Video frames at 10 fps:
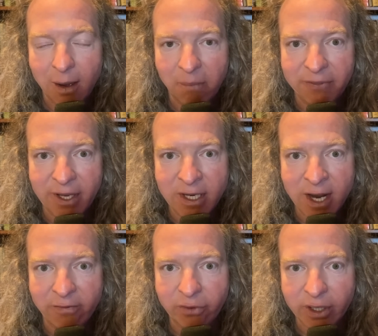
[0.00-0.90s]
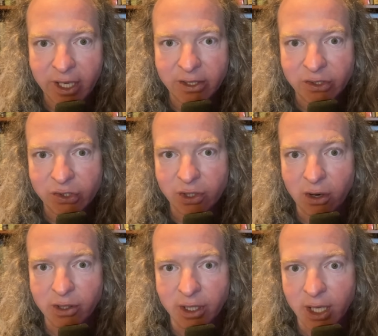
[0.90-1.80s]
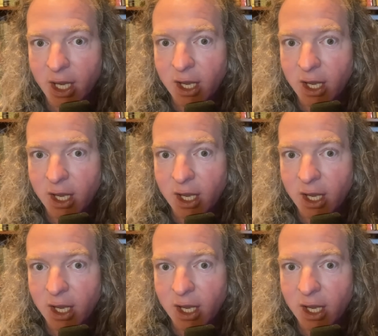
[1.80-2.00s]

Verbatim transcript: but they never get started.